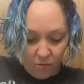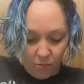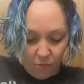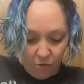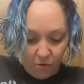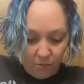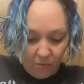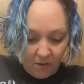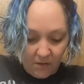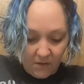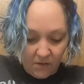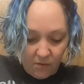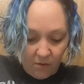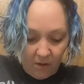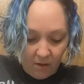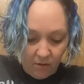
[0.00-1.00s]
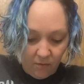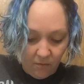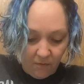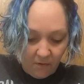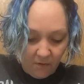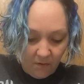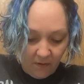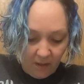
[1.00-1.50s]
appointment so that you
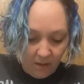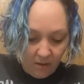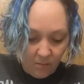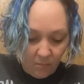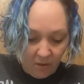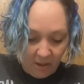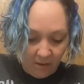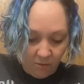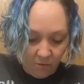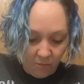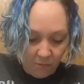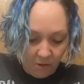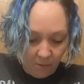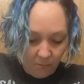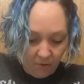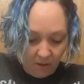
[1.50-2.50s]
feel that empowerment,